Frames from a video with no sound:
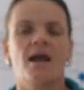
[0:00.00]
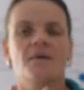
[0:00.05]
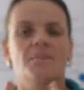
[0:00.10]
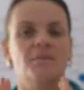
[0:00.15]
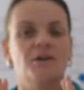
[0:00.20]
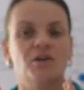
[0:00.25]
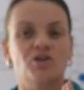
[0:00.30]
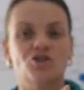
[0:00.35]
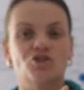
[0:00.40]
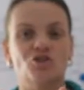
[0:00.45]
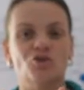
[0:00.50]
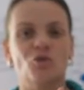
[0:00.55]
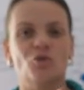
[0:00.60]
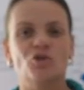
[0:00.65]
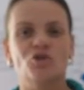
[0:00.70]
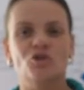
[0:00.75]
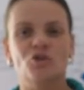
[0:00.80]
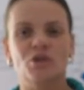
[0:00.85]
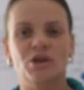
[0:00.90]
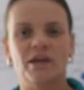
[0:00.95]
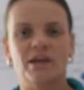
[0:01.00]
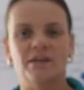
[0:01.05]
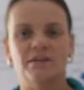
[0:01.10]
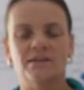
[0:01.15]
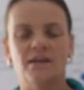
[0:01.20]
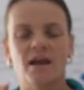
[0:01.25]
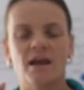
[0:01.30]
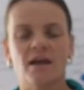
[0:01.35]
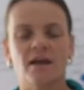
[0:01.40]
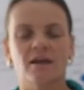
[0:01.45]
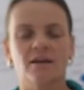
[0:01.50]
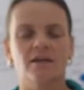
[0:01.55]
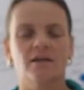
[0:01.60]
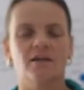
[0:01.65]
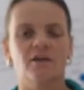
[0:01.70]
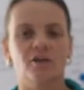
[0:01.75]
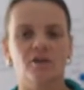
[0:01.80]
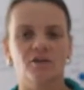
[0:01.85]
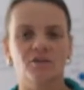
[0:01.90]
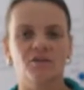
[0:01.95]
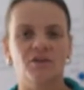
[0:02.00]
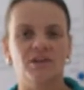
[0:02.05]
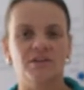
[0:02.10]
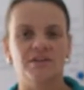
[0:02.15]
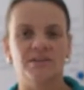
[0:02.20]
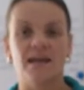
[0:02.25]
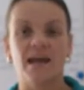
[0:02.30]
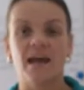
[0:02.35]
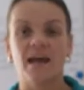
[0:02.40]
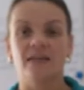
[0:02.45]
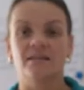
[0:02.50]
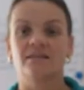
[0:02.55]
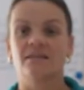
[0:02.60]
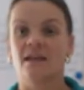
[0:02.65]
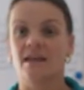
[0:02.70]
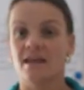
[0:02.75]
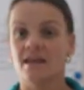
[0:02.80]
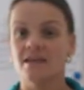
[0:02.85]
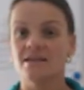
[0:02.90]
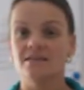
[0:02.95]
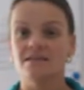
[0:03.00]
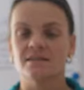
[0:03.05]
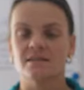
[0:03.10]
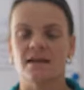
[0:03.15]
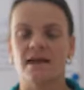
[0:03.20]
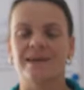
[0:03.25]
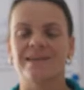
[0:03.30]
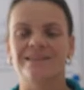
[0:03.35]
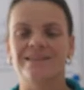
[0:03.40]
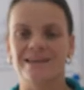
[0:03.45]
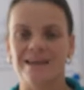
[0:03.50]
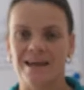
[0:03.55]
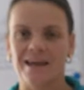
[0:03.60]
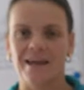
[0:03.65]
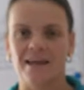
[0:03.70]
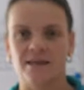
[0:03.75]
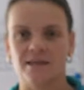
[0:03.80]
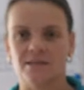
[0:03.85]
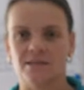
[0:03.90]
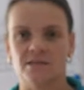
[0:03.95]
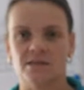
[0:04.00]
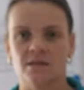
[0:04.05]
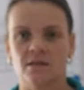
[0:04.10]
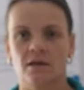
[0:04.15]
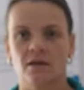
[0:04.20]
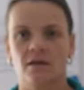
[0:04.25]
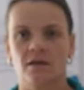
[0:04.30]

Make sure your kids, I heard a lot of kids add the S like theirs,